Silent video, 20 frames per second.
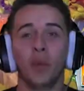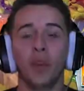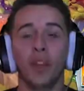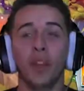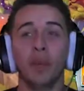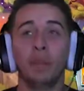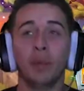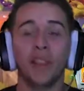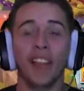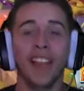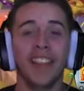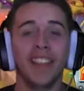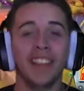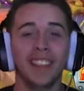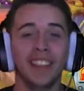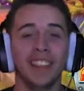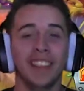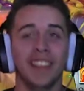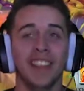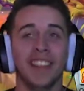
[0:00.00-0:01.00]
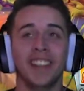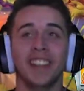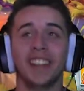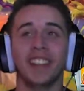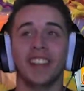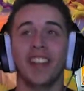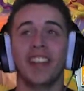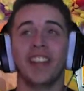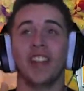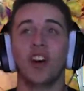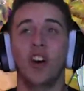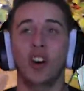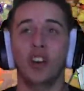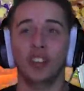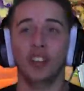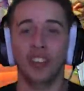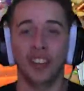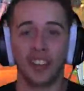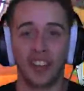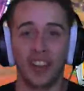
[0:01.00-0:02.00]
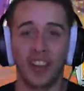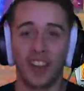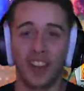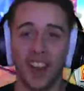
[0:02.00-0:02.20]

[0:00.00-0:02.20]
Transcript: We play this ish like all day long,